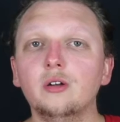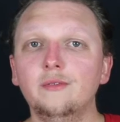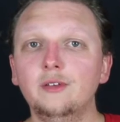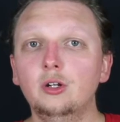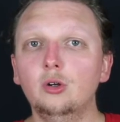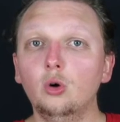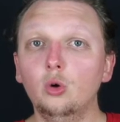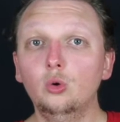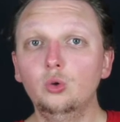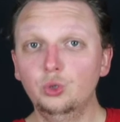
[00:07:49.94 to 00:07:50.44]
of
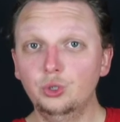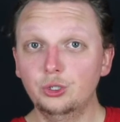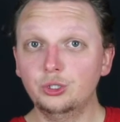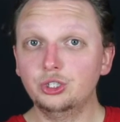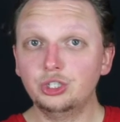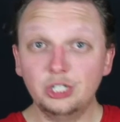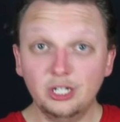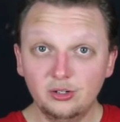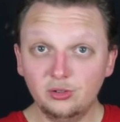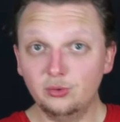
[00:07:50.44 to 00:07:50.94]
an older
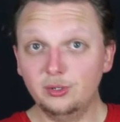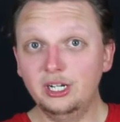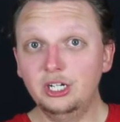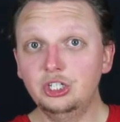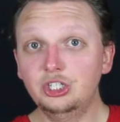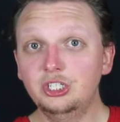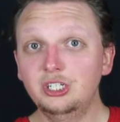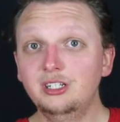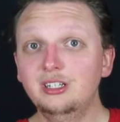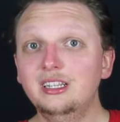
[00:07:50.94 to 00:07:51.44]

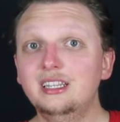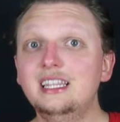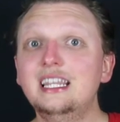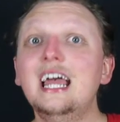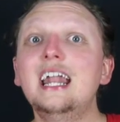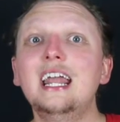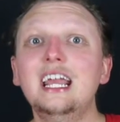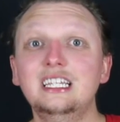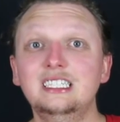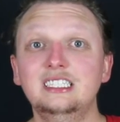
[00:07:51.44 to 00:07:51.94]
generation
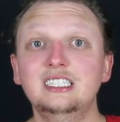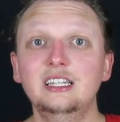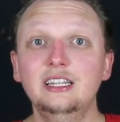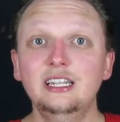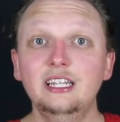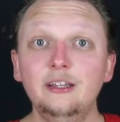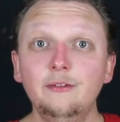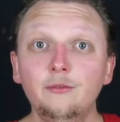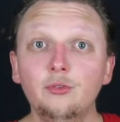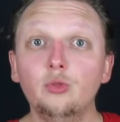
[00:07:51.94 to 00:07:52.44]
that has
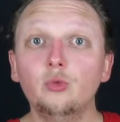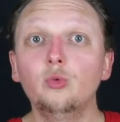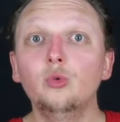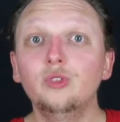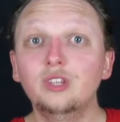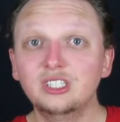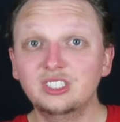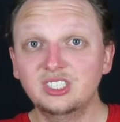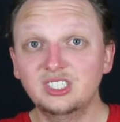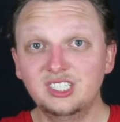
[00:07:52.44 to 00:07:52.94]
lived through
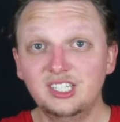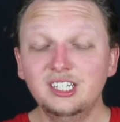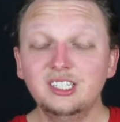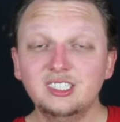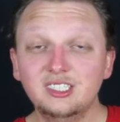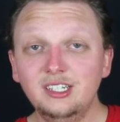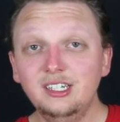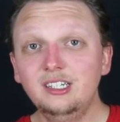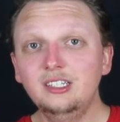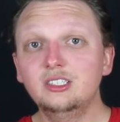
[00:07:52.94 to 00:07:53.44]
the
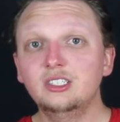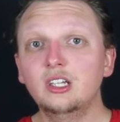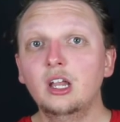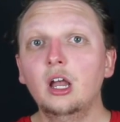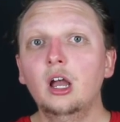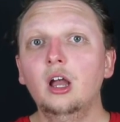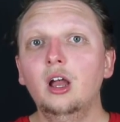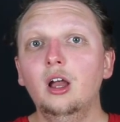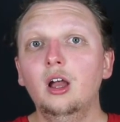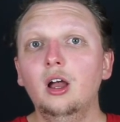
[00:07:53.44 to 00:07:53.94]
60s
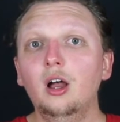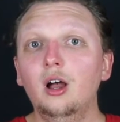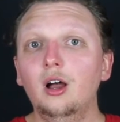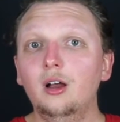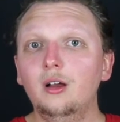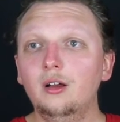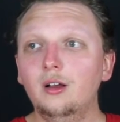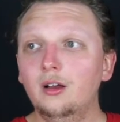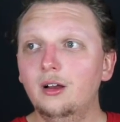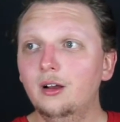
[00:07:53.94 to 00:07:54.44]

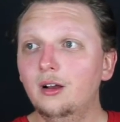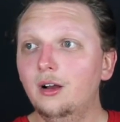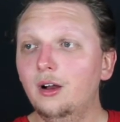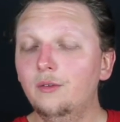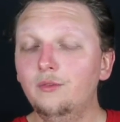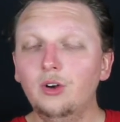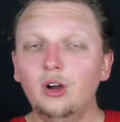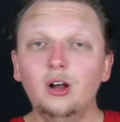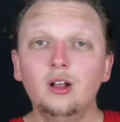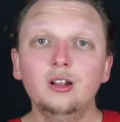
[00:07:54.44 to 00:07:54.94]

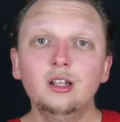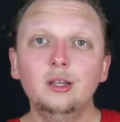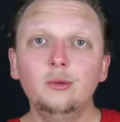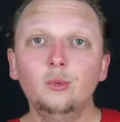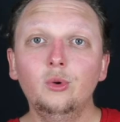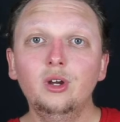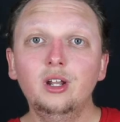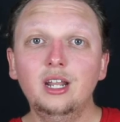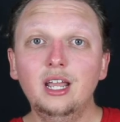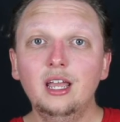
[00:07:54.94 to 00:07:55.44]
of
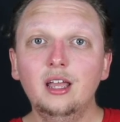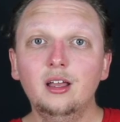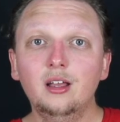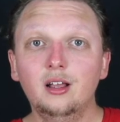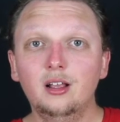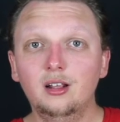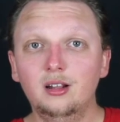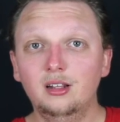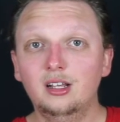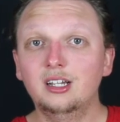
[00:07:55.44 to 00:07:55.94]
Hollywood,
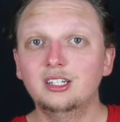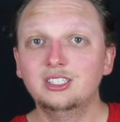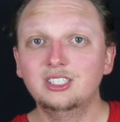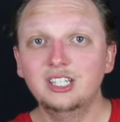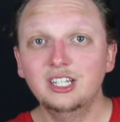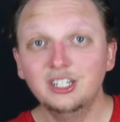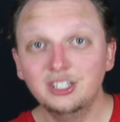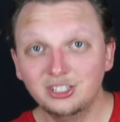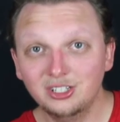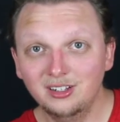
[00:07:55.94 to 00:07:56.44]
Los
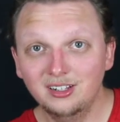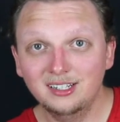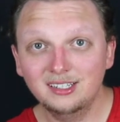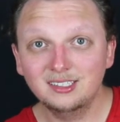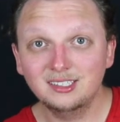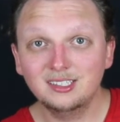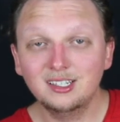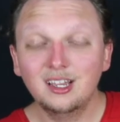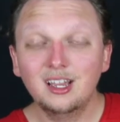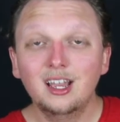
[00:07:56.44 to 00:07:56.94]

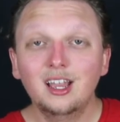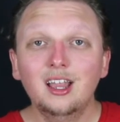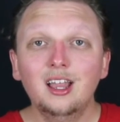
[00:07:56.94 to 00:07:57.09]
Angeles,